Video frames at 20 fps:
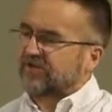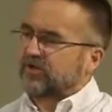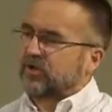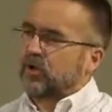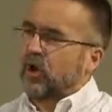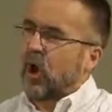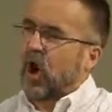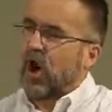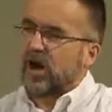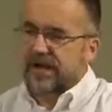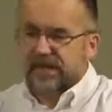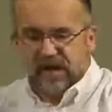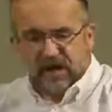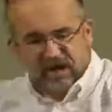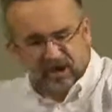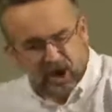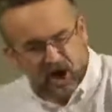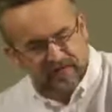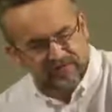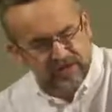of God and
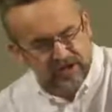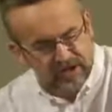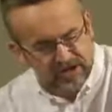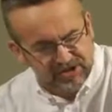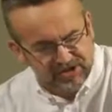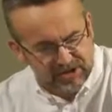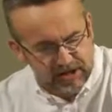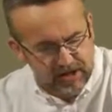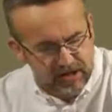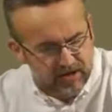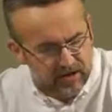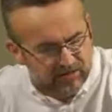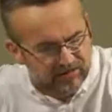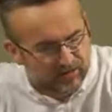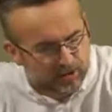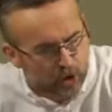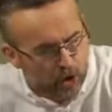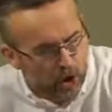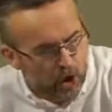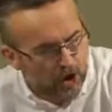the covenants
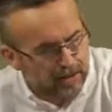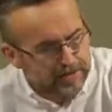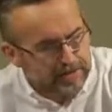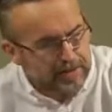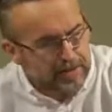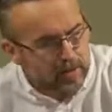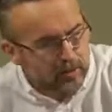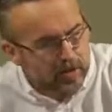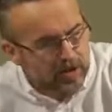of God.